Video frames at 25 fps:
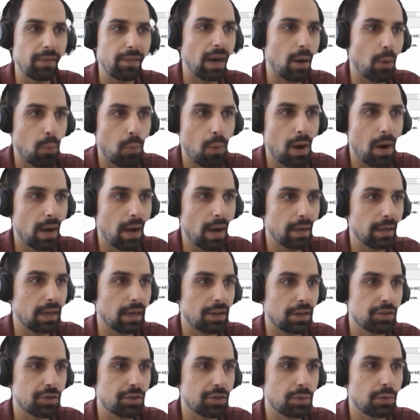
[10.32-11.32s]
R1,
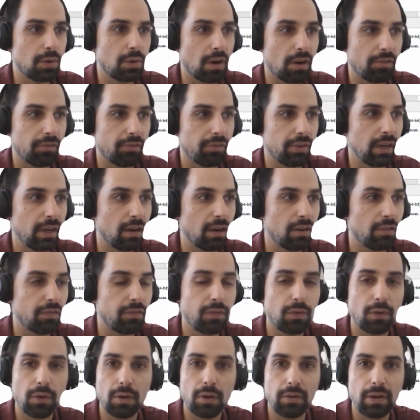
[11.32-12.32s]
R2, R3, and
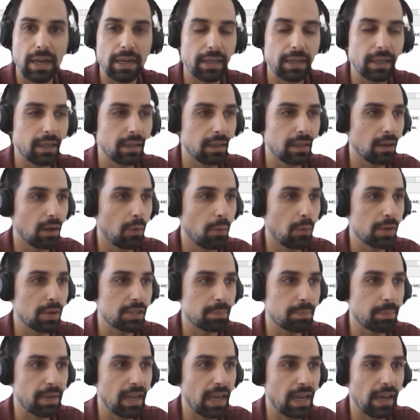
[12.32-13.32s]
R4 running.
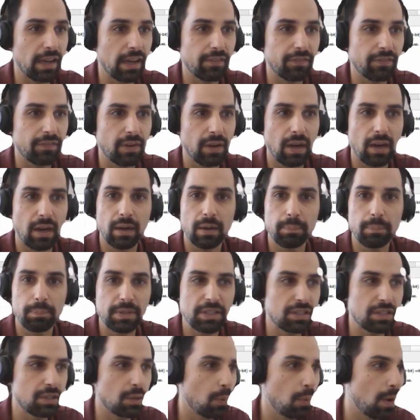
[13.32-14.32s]
OSPF,
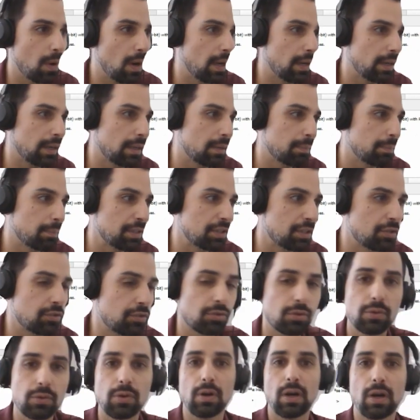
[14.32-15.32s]
PC1 and
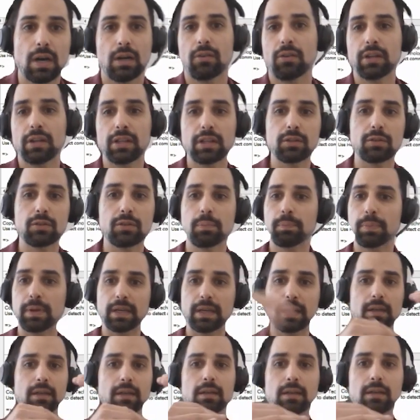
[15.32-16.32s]
PC2 are ready to
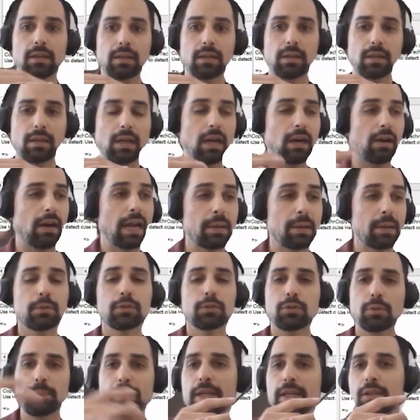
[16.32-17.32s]
ping, are
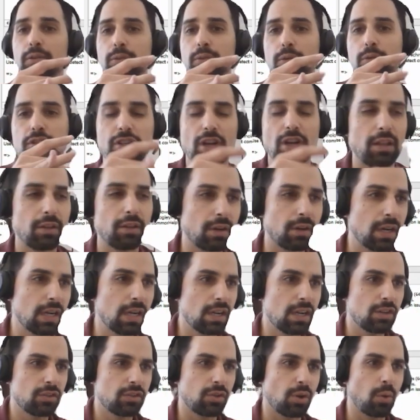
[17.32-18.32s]
able to ping to each other.
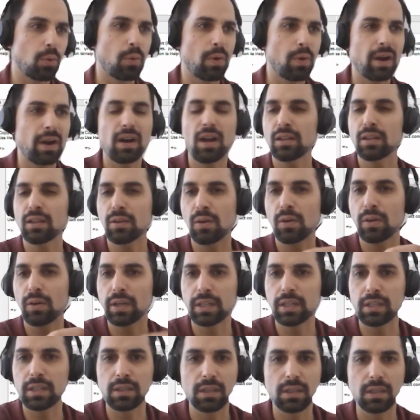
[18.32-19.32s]
So we're not
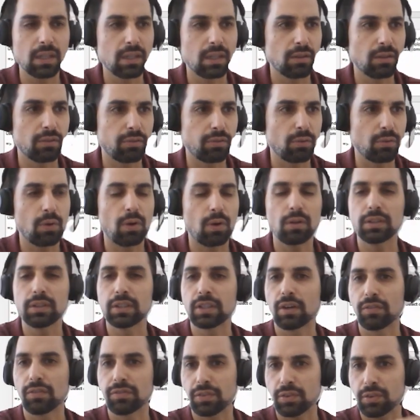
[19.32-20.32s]
going through all
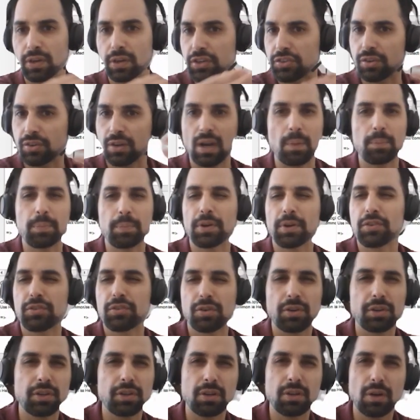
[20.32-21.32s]
the configuration. I'm pretty
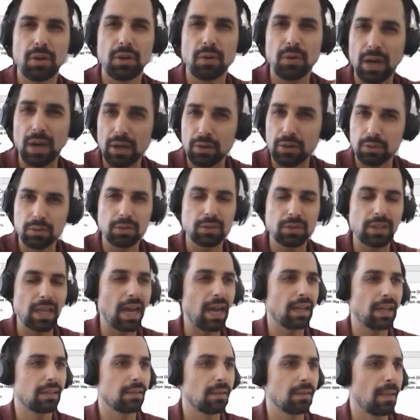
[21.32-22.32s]
sure you know how to do
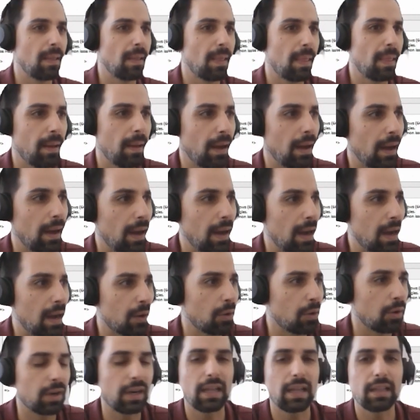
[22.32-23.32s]
that.
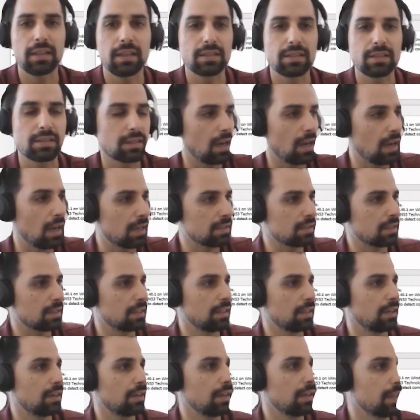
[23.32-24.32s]
We're going to discuss
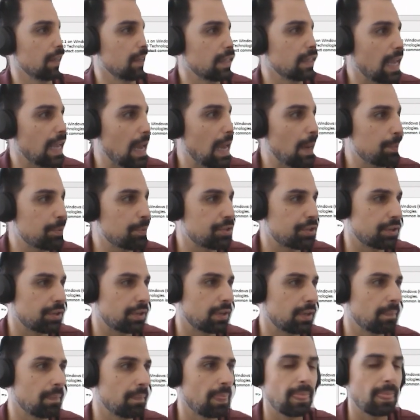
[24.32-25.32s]
here in the
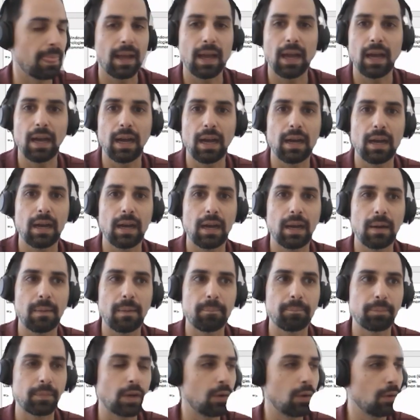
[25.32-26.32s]
capture
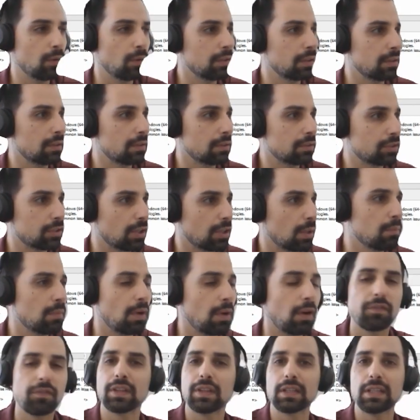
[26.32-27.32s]
some
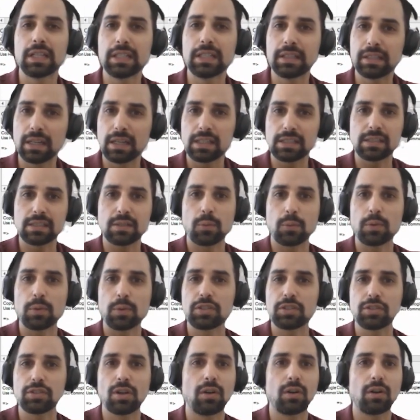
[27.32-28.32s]
of the details we
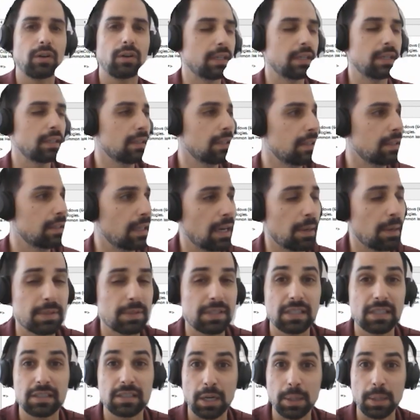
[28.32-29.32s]
saw in the
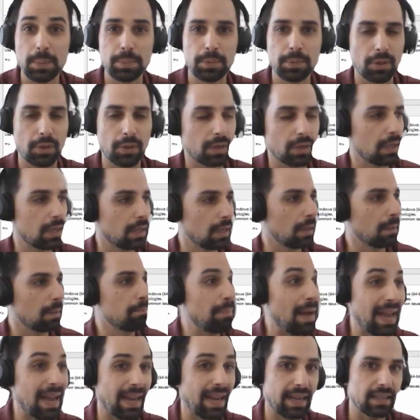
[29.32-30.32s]
database descriptor
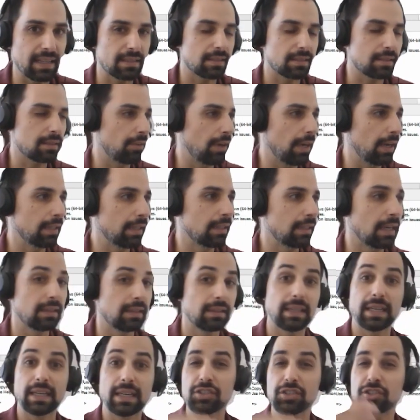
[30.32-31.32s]
packets, right, that
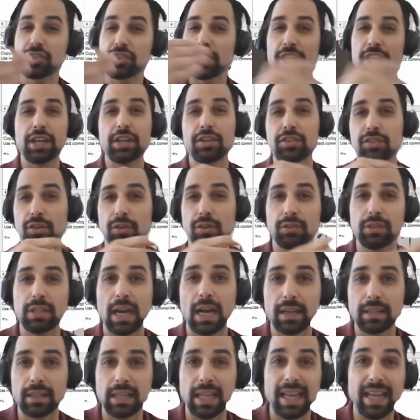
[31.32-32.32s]
they exchange on
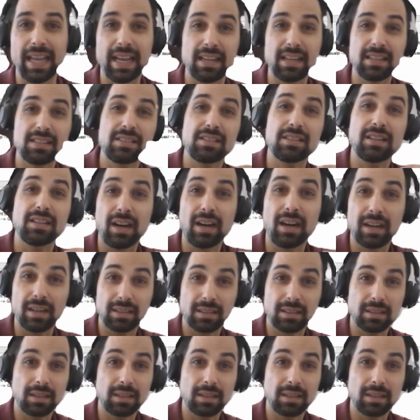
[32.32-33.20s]
that xstart